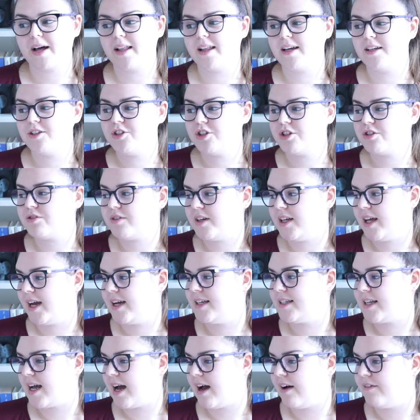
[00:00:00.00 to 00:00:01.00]
well. I just
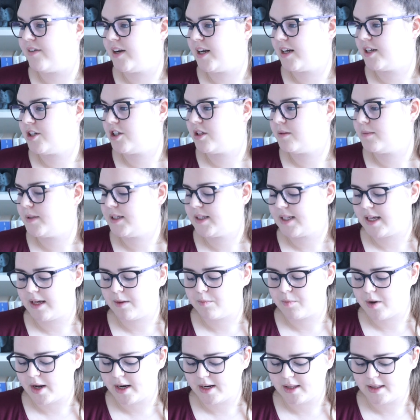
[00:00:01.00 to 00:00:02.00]
realized I haven't actually been
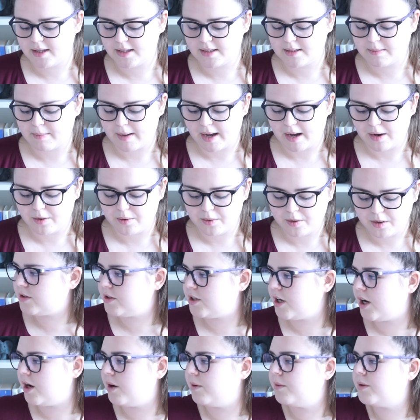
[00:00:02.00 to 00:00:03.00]
saying what anything's about.
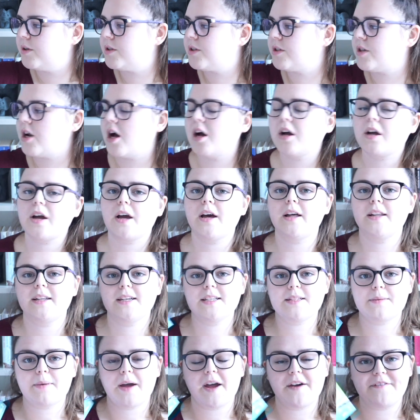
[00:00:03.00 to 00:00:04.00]
So Snotgirl
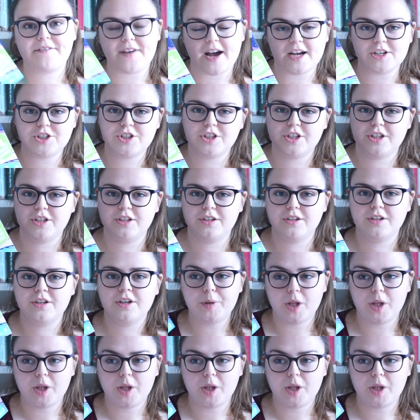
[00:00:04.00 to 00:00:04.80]
is about a fashion